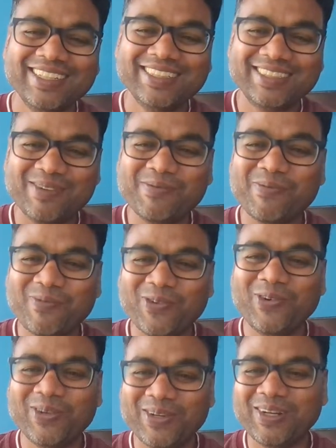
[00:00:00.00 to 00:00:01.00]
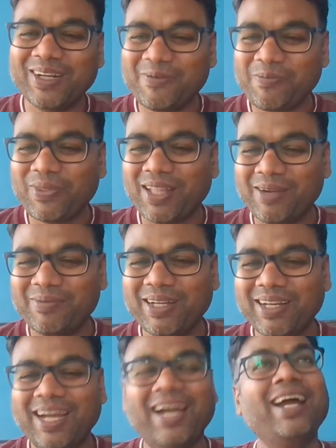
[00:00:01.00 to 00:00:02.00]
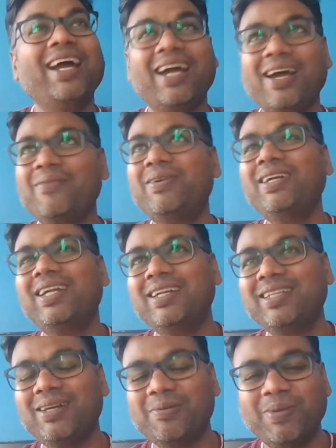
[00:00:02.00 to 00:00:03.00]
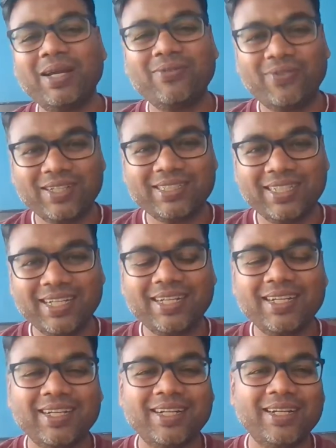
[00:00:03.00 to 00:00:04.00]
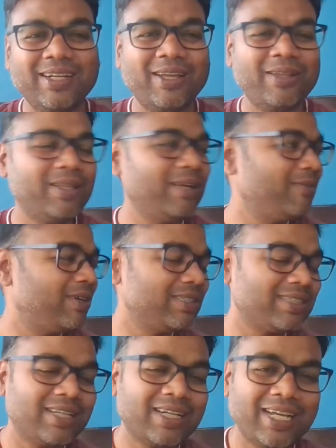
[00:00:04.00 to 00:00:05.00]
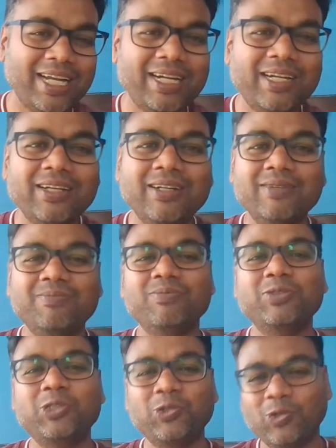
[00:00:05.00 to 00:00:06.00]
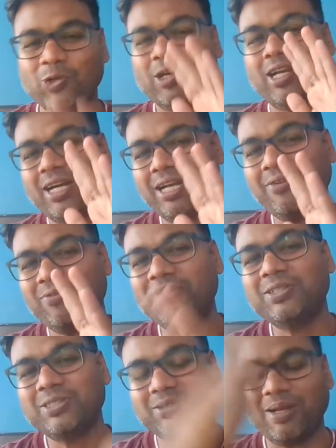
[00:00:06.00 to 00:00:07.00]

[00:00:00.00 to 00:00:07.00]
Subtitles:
some food. I mean, I haven't done the breakfast yet. There was a kid judo karate function.